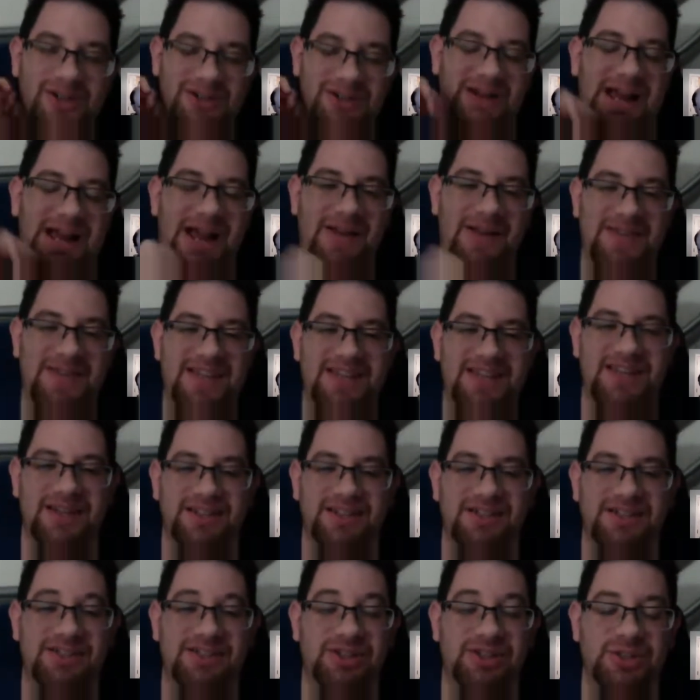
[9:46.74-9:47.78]
they
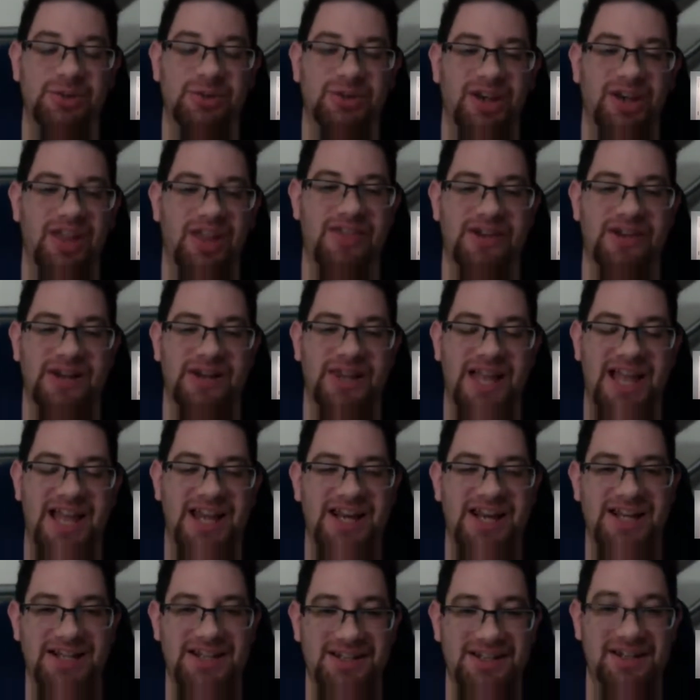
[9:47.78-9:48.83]
could do another
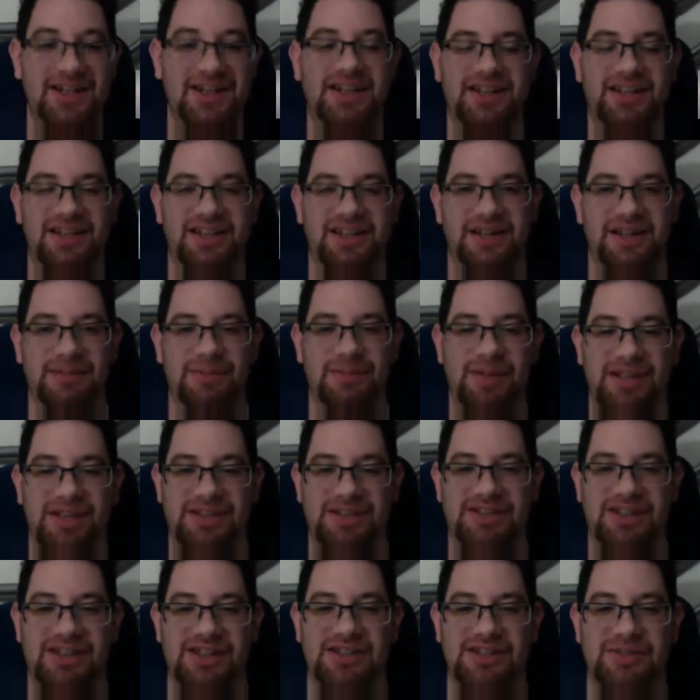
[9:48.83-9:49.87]
Aladdin
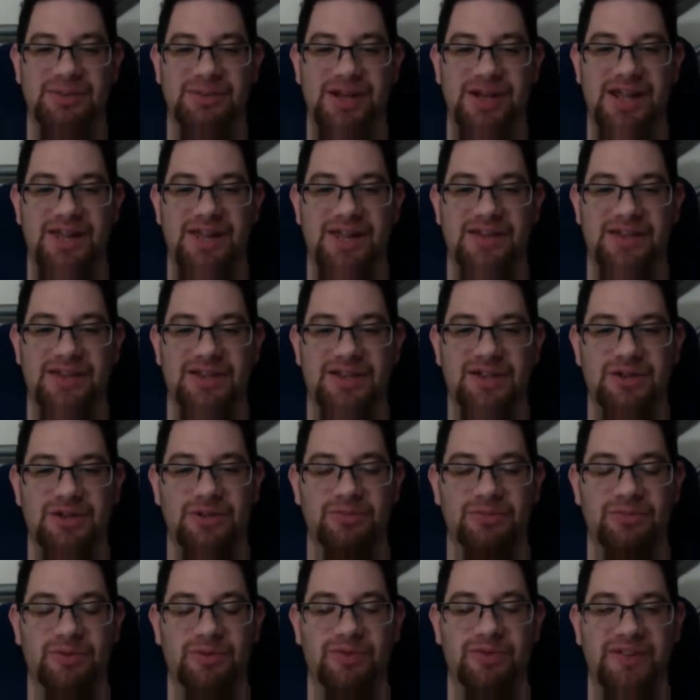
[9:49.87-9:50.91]
based on the way the new
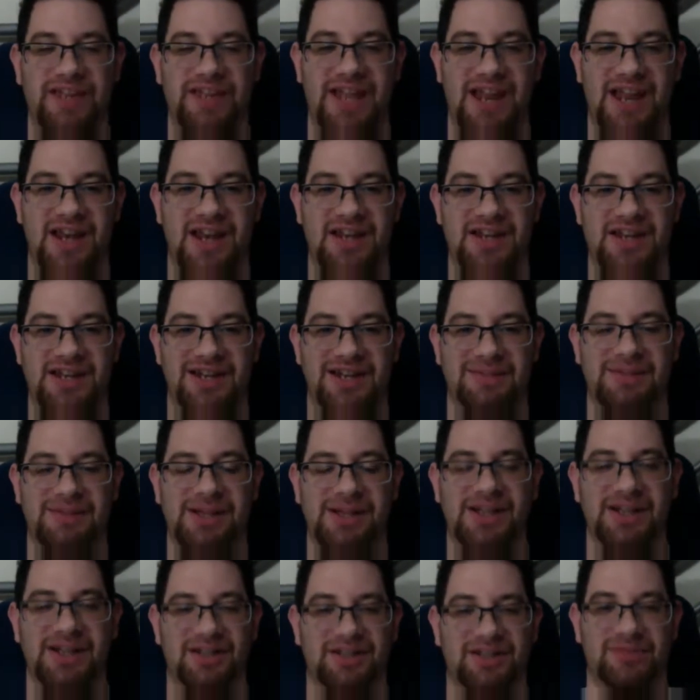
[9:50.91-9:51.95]
movie ended. I'm not
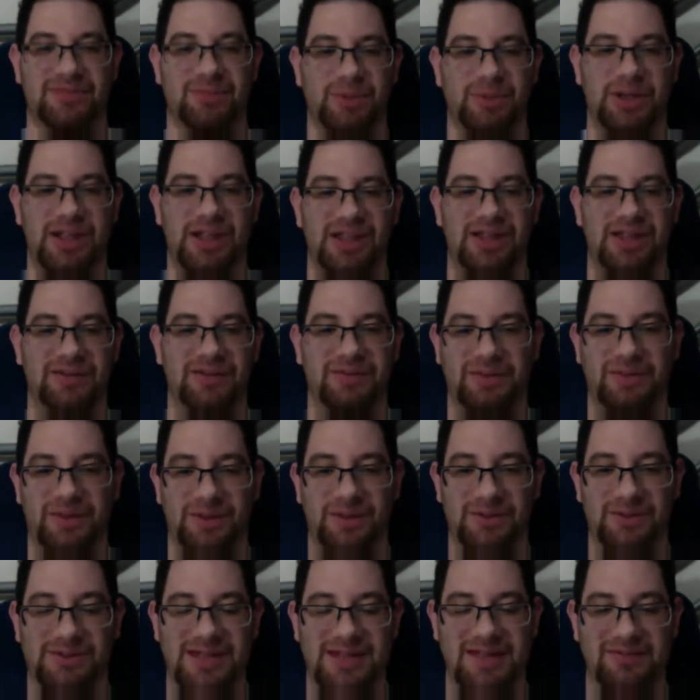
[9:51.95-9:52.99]
going to spoil it for
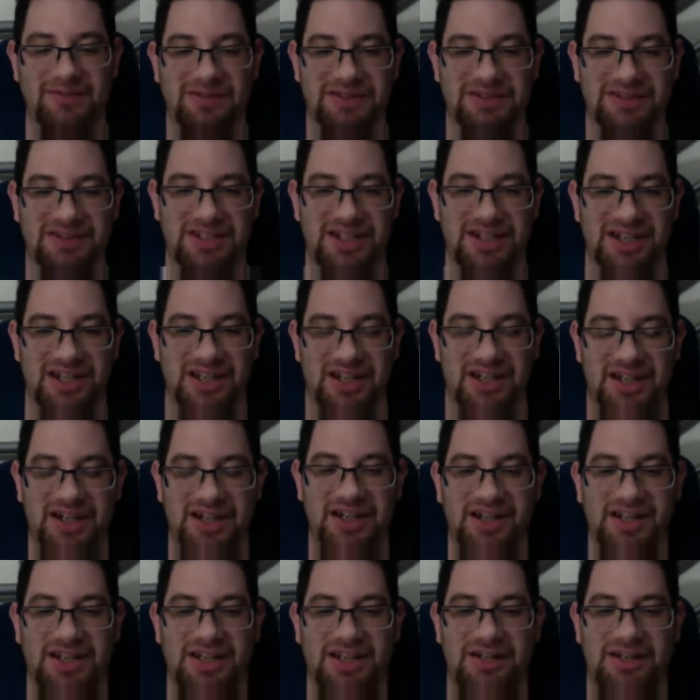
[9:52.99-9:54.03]
those who haven't seen it,
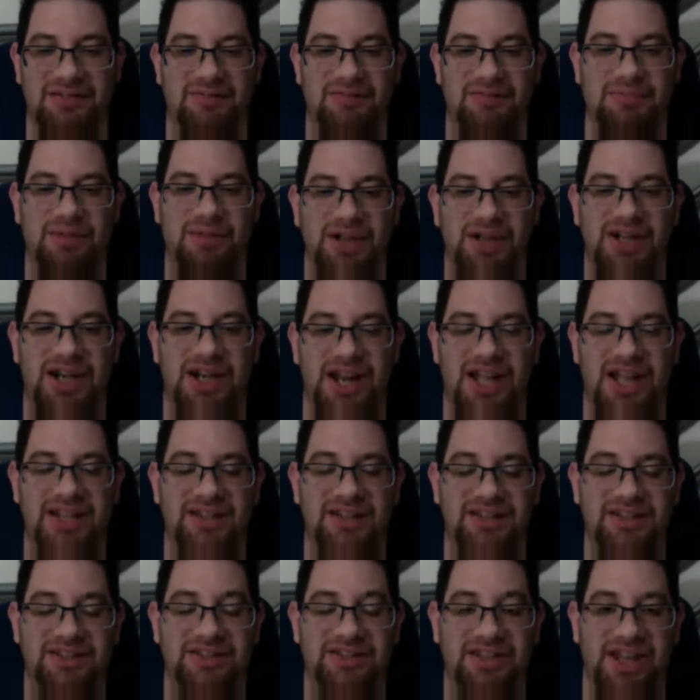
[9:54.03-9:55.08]
but it
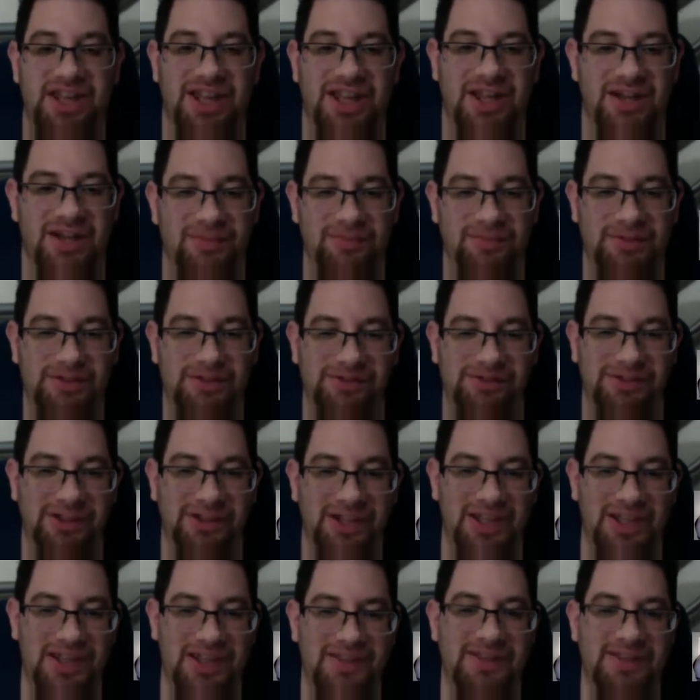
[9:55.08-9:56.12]
ends
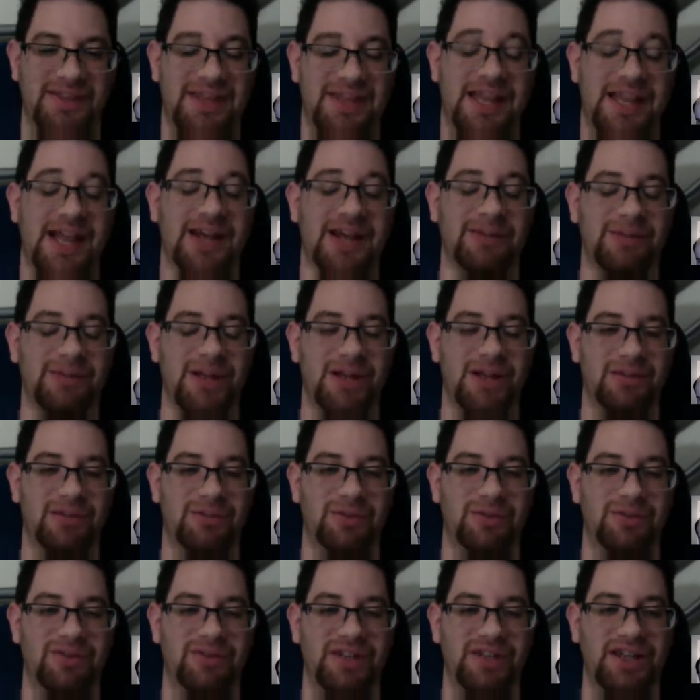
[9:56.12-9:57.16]
differently than the animated
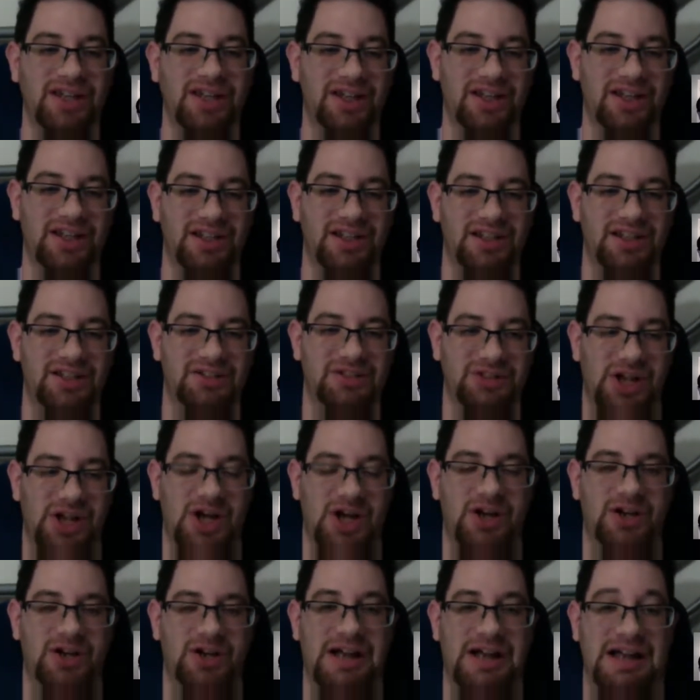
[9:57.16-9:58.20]
movie. So I
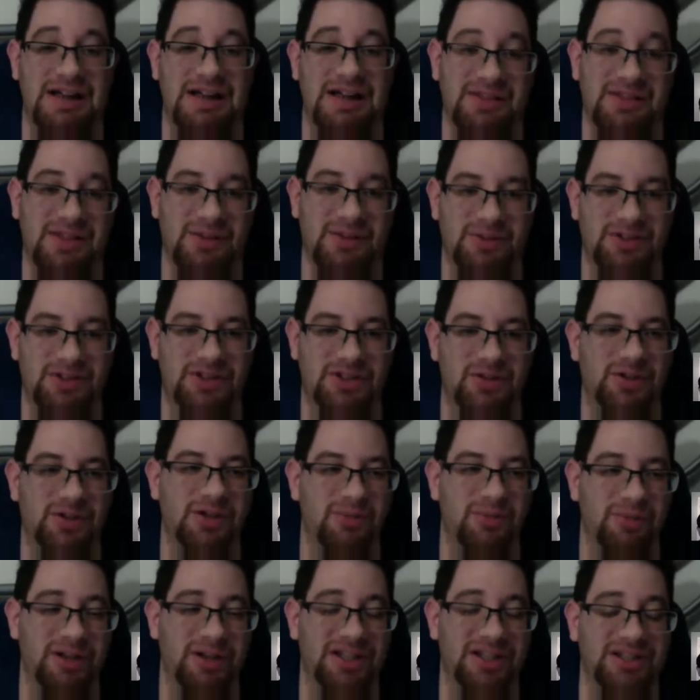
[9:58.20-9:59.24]
don't know how they would do it,
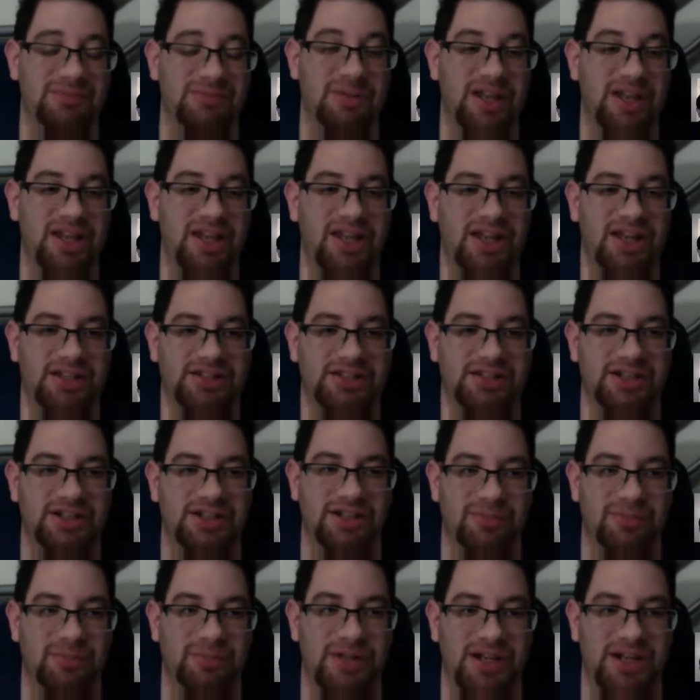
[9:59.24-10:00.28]
but it's making a ton
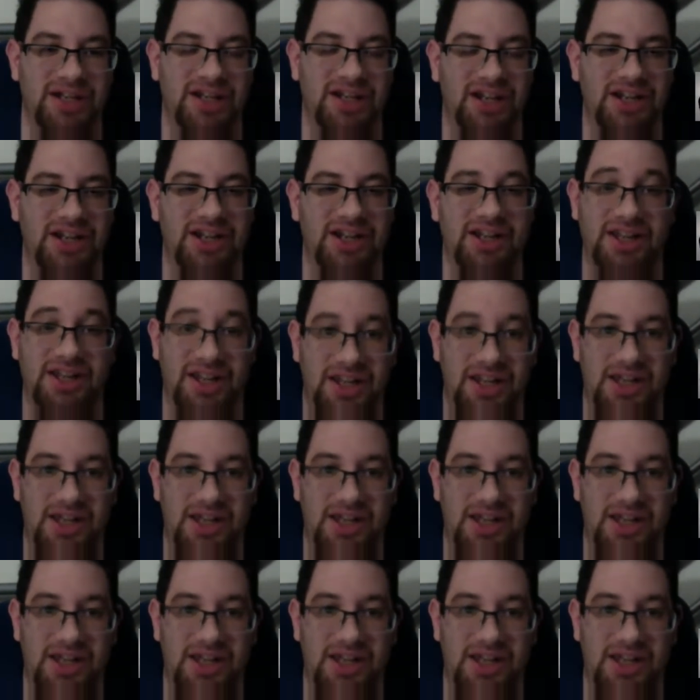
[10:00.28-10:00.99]
of money. it